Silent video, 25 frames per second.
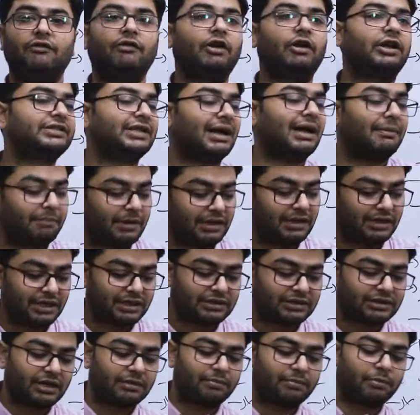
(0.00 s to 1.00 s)
For example,
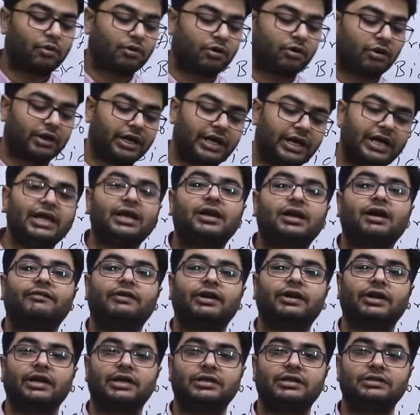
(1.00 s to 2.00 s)
there is a report on
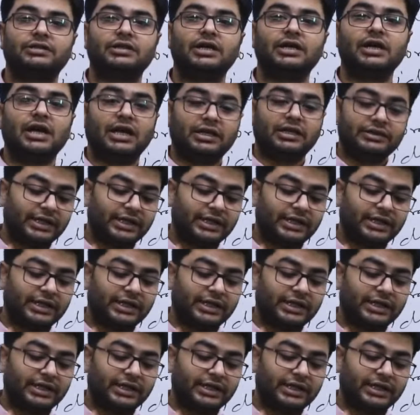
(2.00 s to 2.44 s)
e-governance.